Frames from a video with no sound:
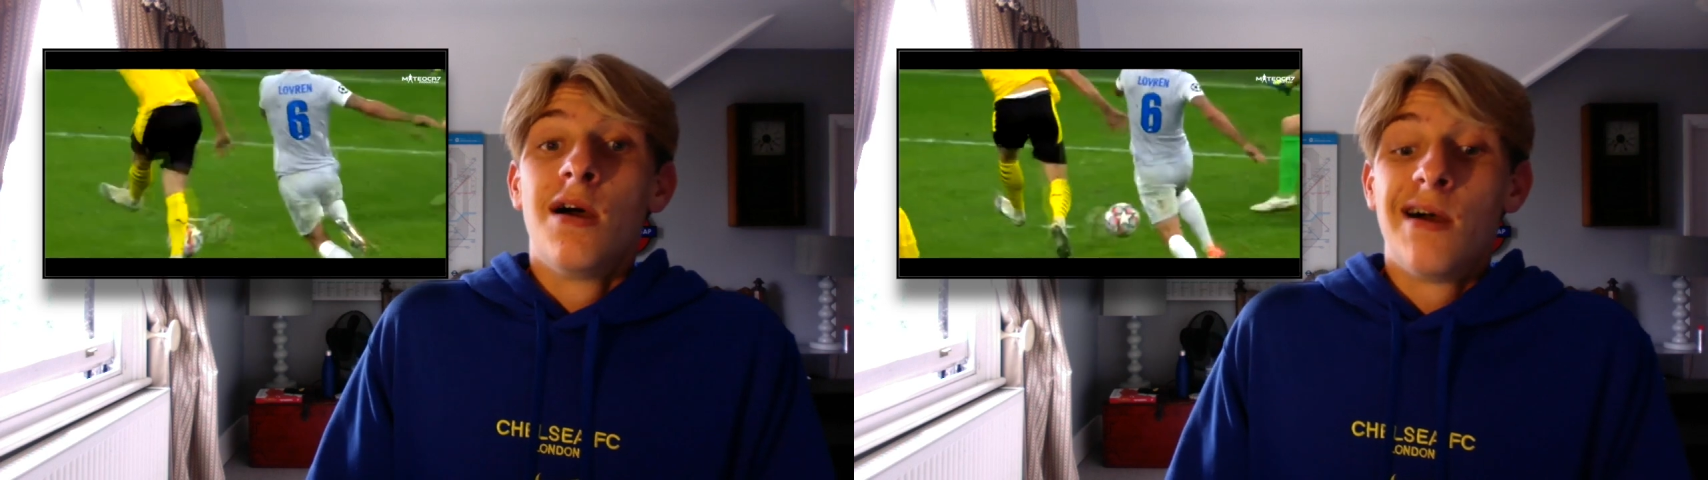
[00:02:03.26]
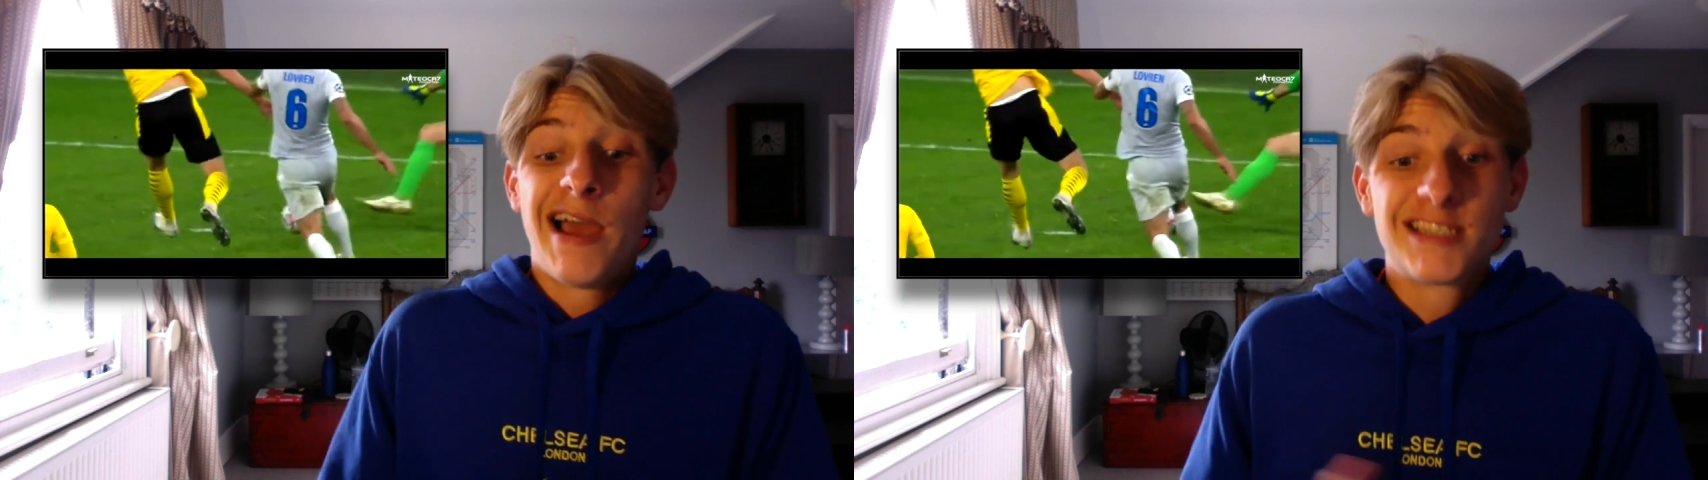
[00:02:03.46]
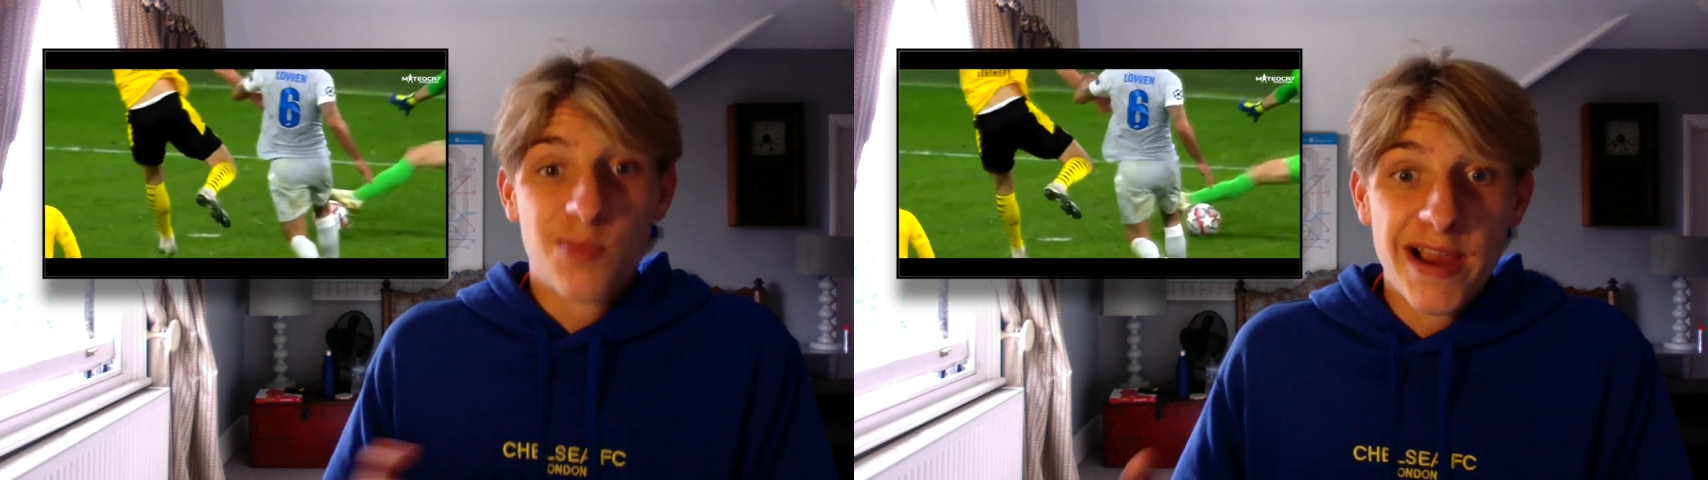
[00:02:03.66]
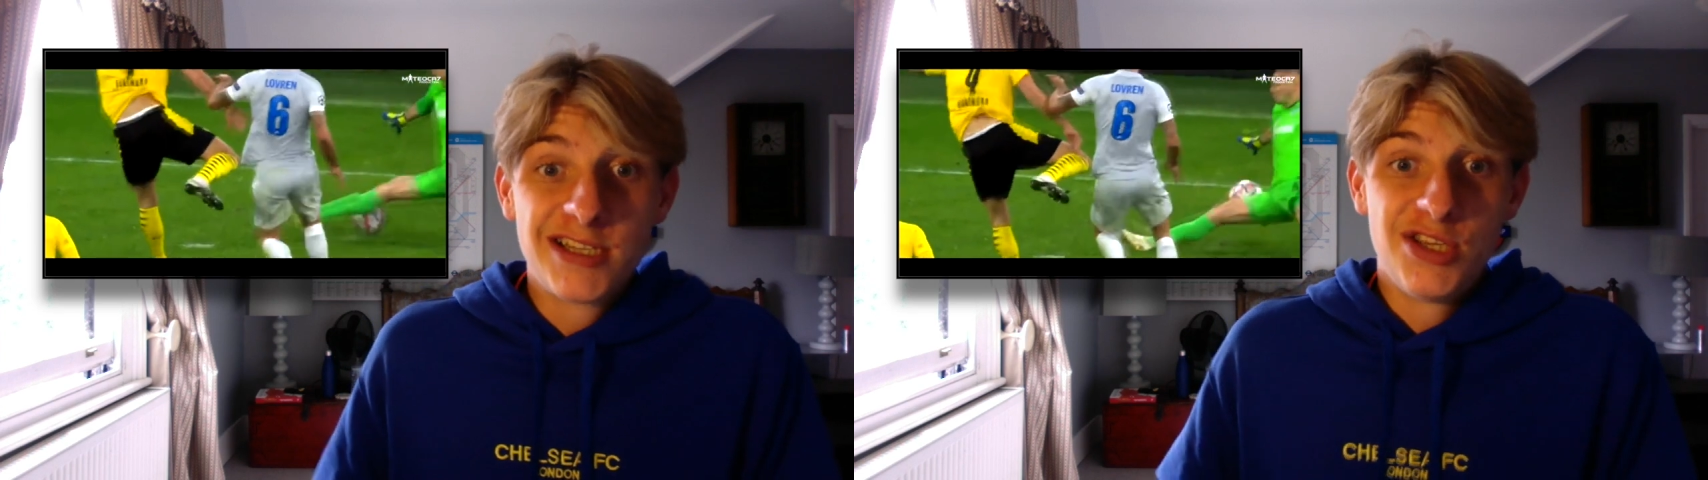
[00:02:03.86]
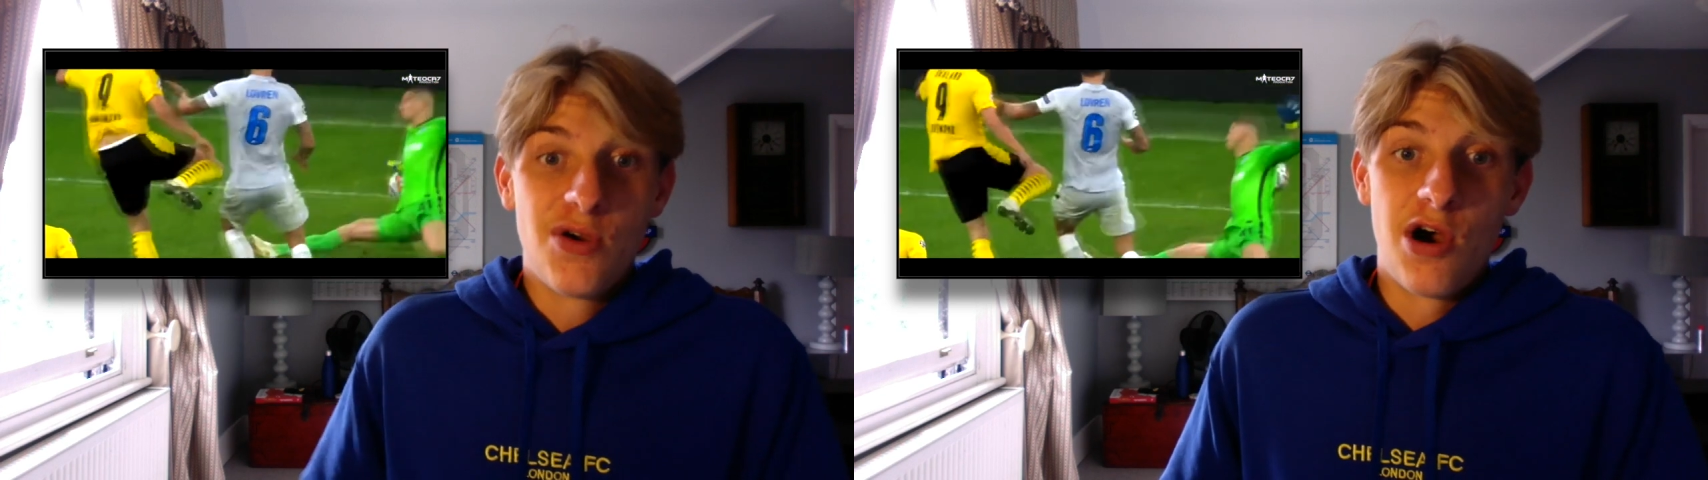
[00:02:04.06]
I hate to break it
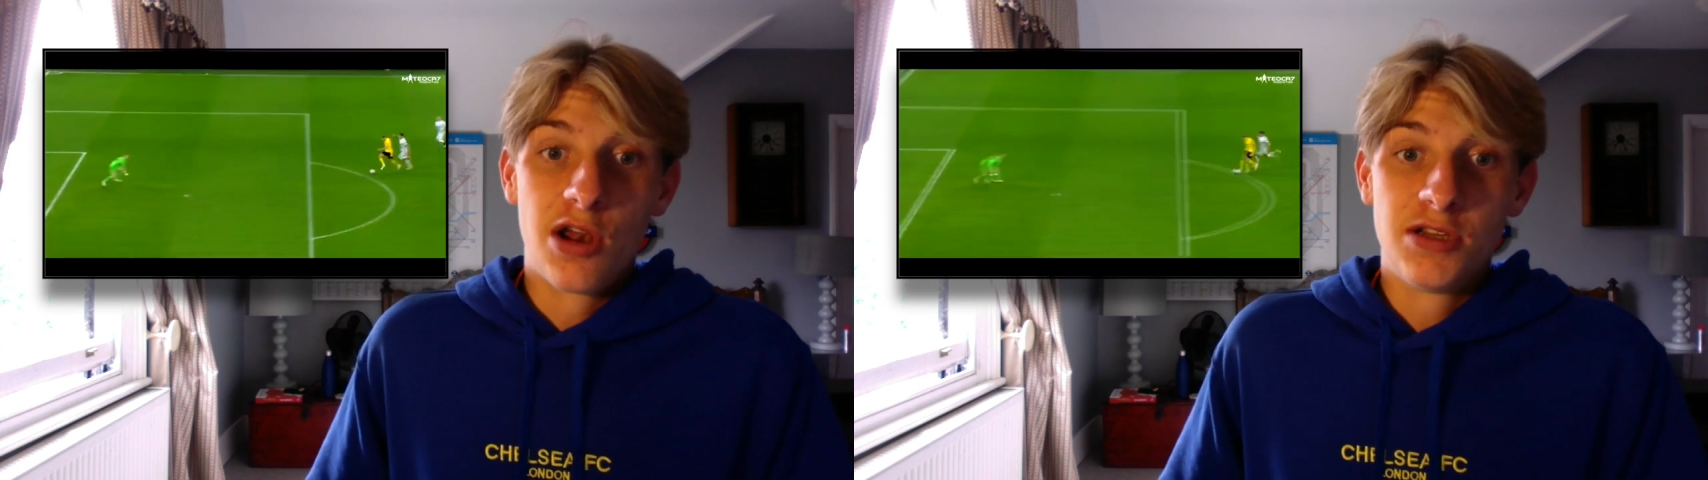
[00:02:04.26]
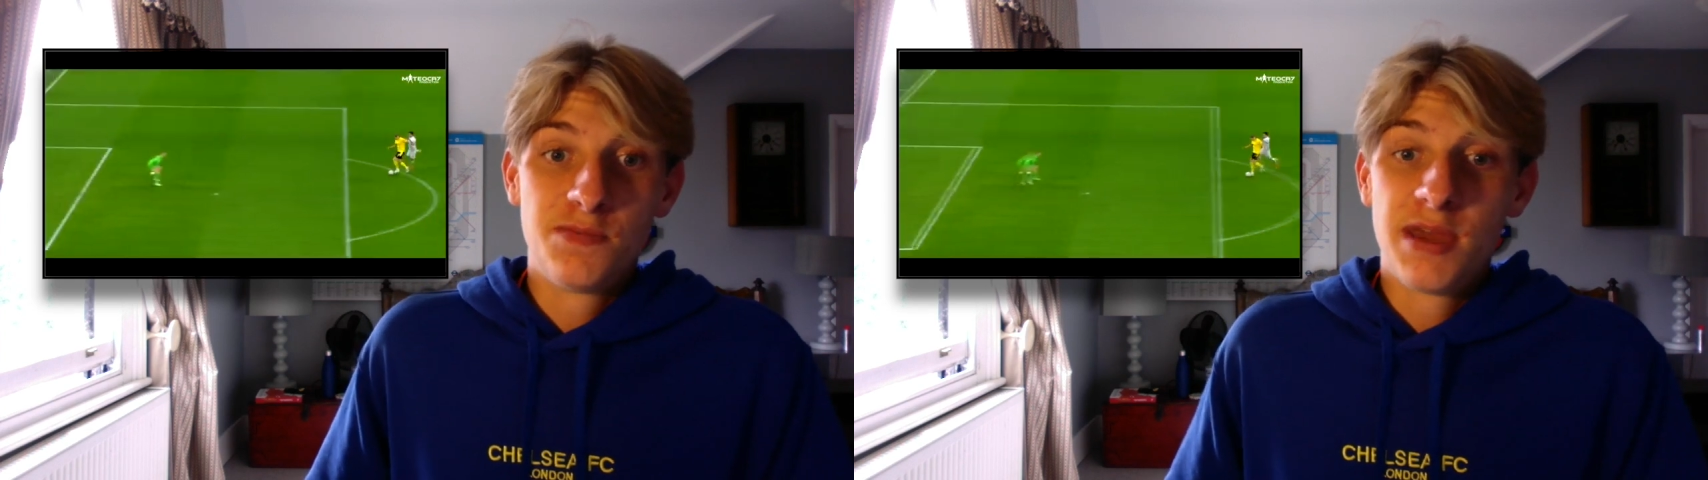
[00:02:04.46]
to you, Haaland,